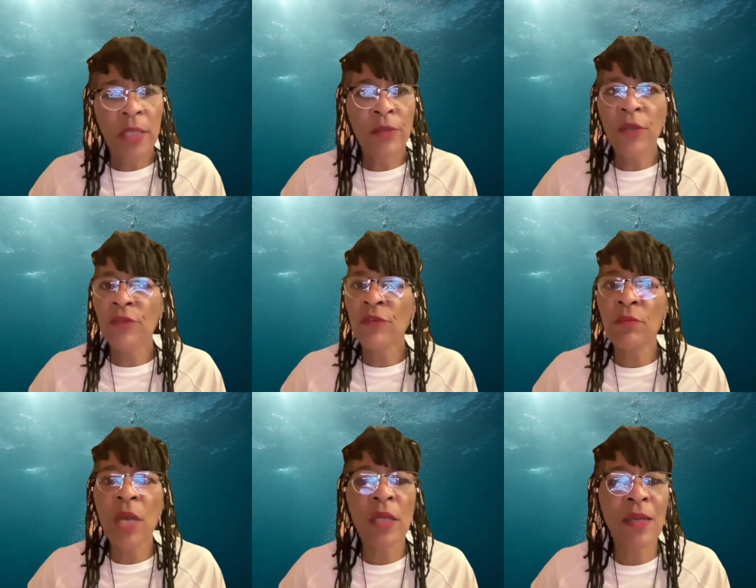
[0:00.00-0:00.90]
It
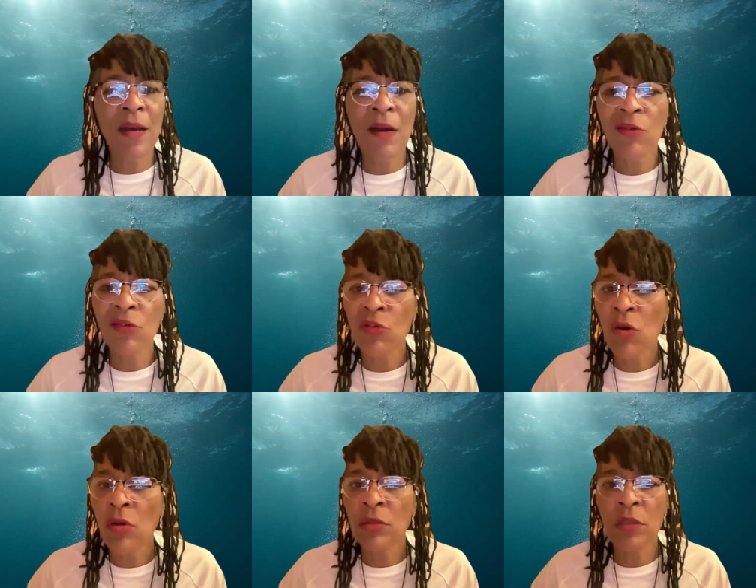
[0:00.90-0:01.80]
doesn't matter how
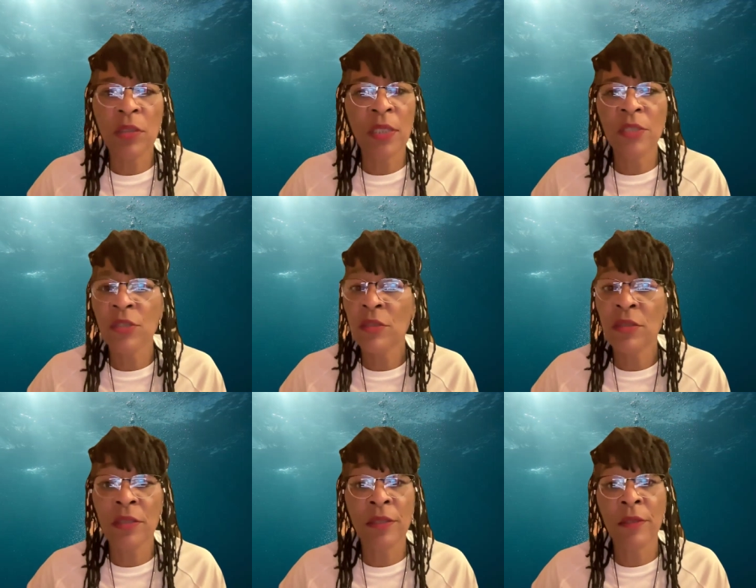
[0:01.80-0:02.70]
long the
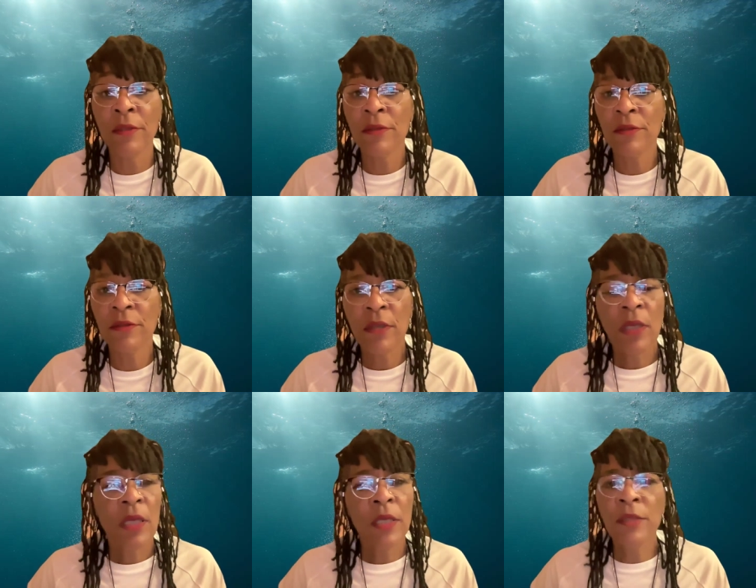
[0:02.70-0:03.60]
nations hit us.
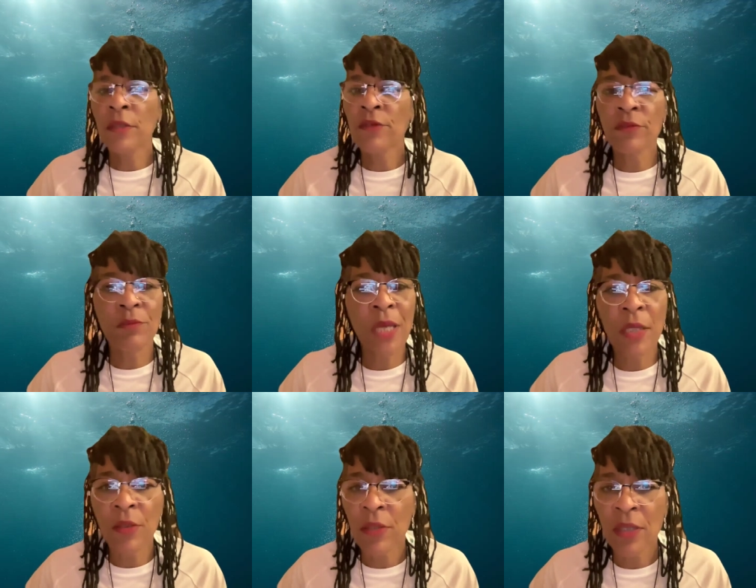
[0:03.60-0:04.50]
It doesn't
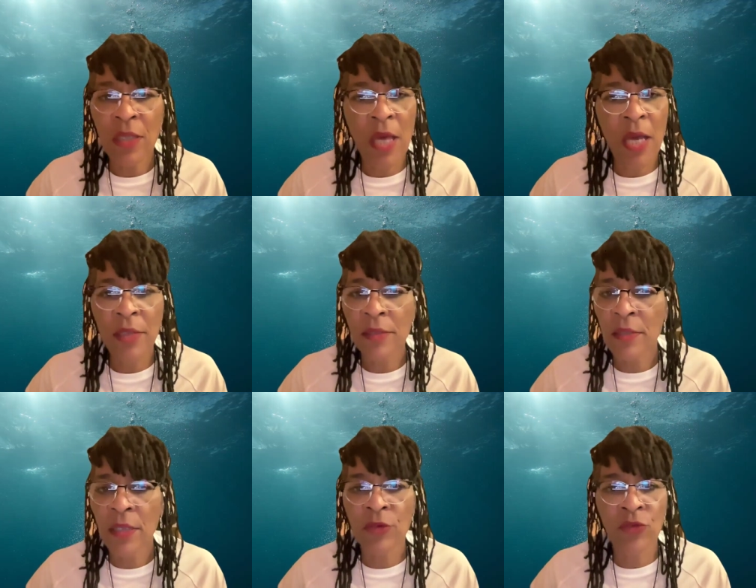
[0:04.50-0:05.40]
matter the lies
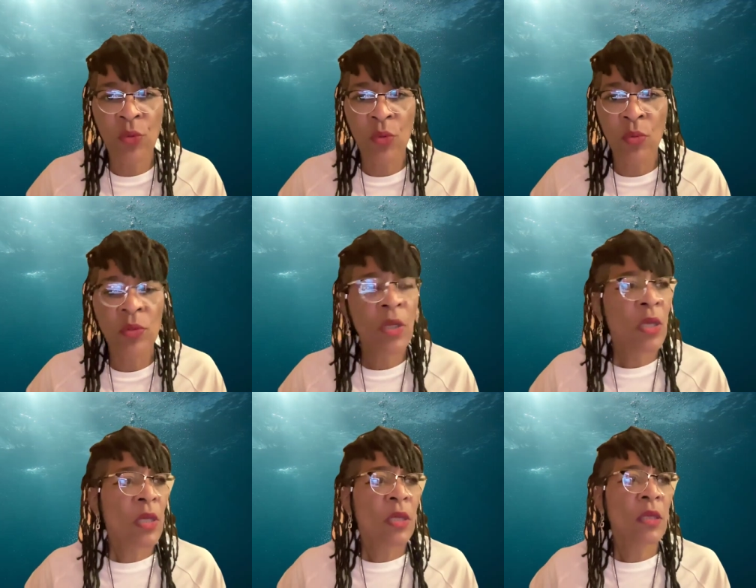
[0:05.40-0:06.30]
they told.
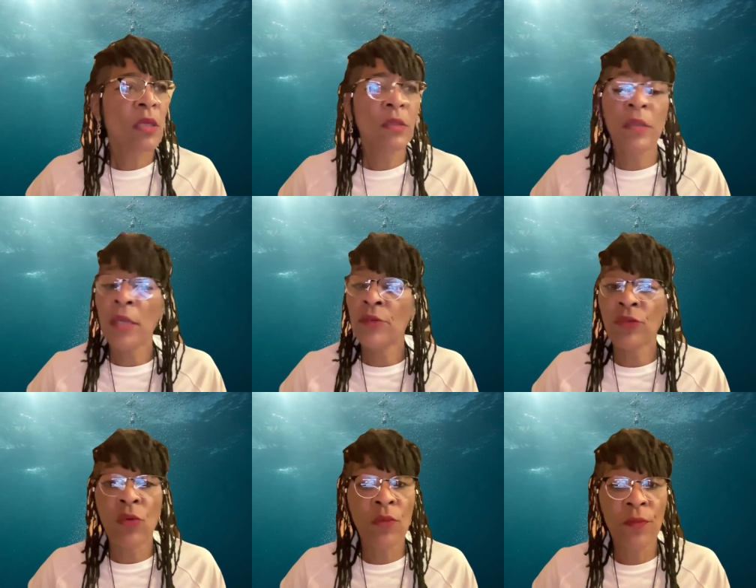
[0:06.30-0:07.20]

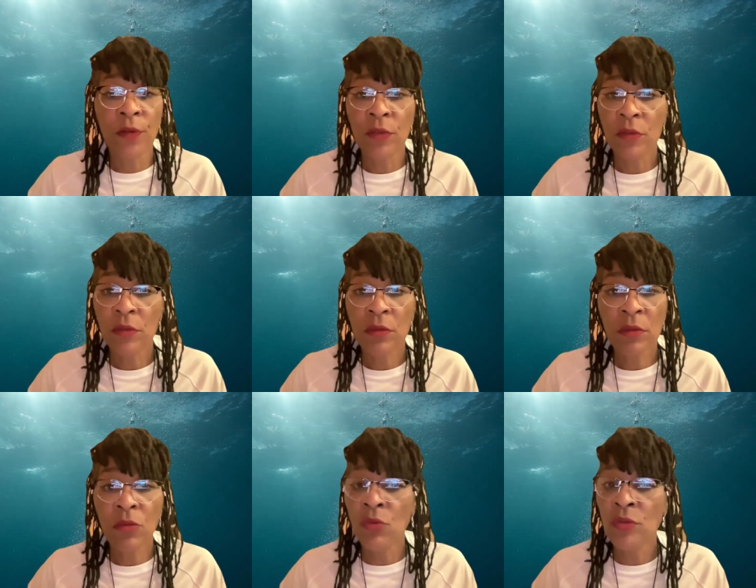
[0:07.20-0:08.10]
That's over.
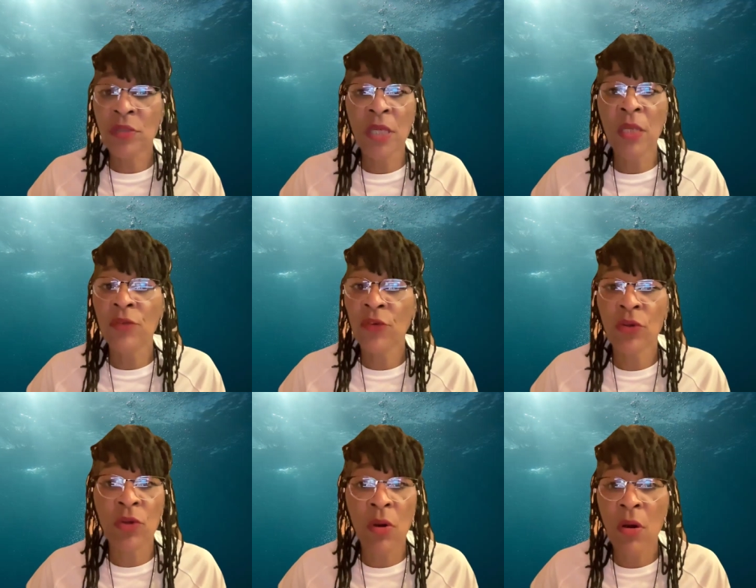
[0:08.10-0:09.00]
Those days
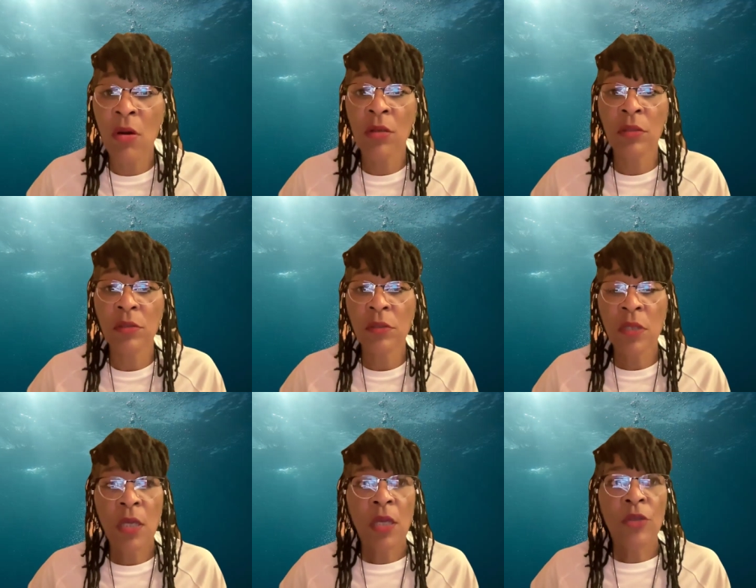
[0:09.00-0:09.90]
are gone.
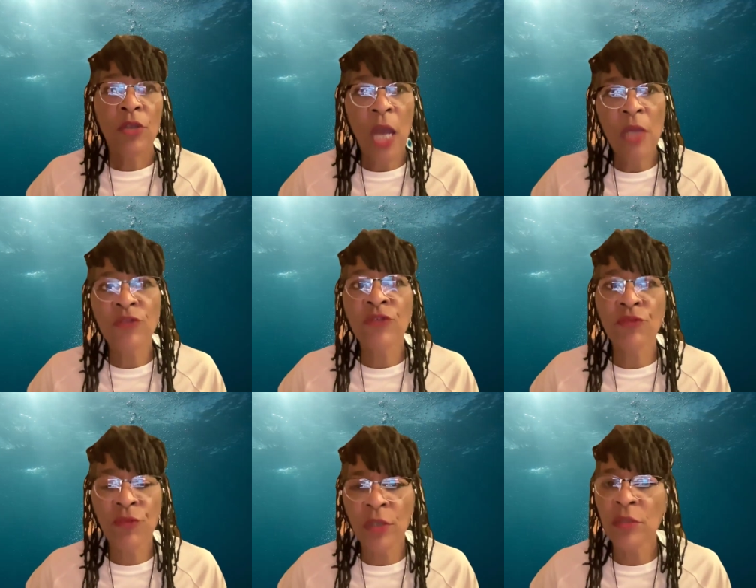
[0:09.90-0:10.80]

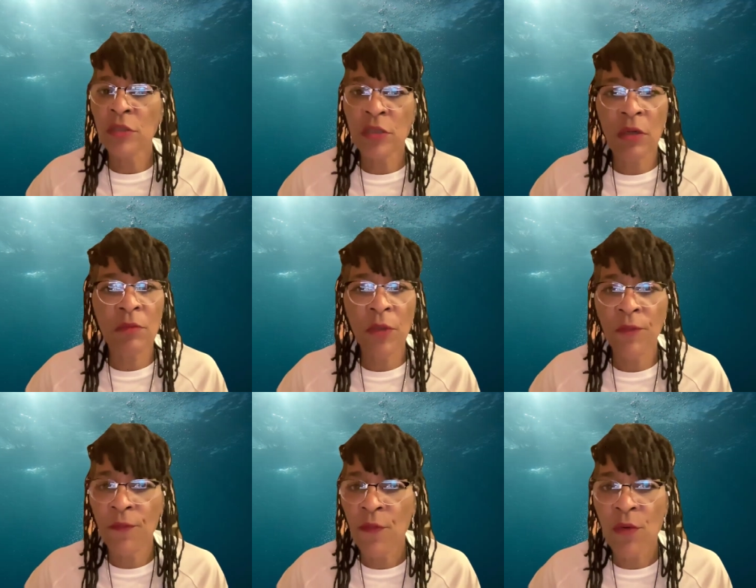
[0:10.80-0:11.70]
Yasharel is coming
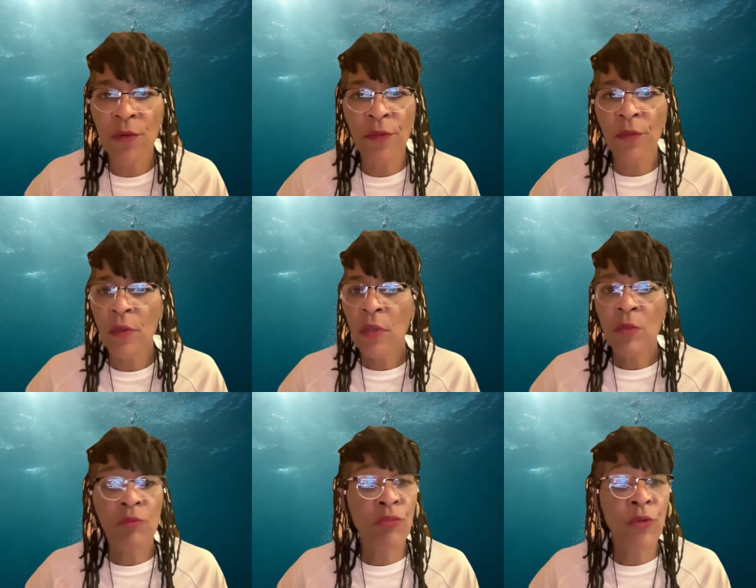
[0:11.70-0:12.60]
forth,
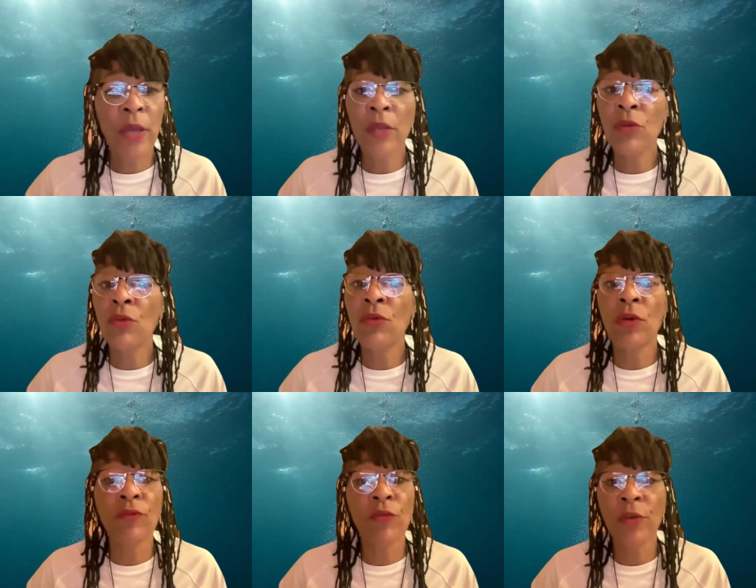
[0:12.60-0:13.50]
brand new
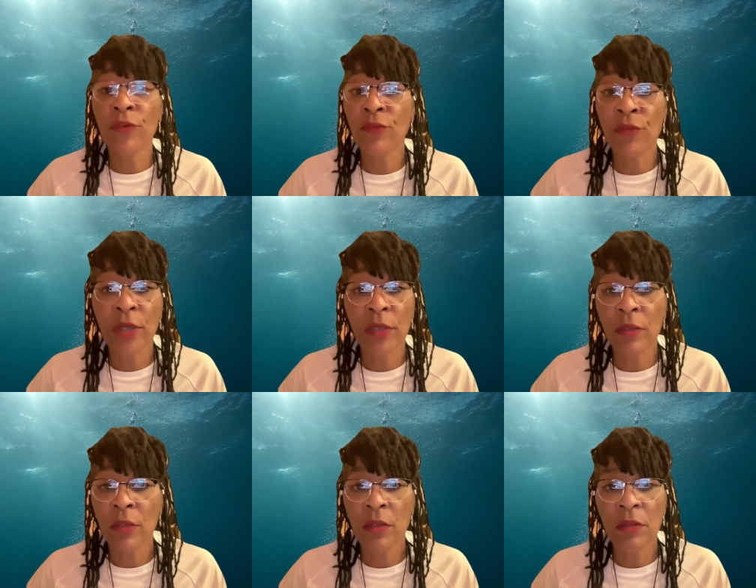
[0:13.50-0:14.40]
and
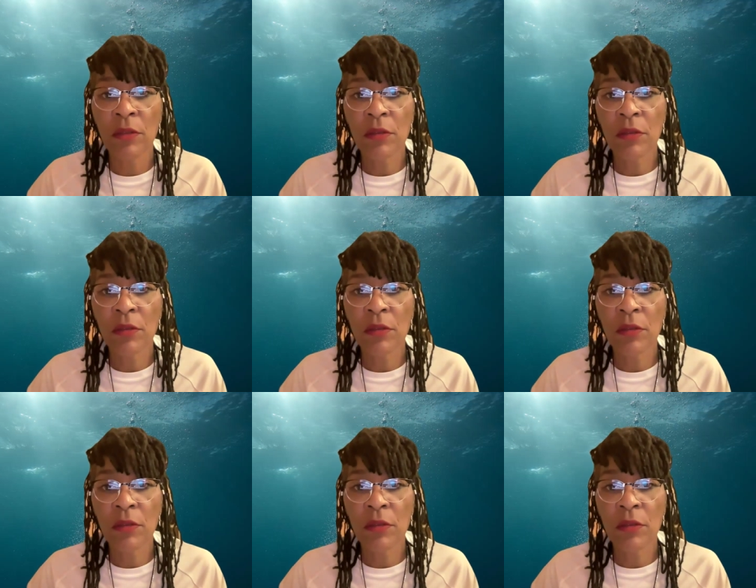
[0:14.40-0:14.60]
resurrected.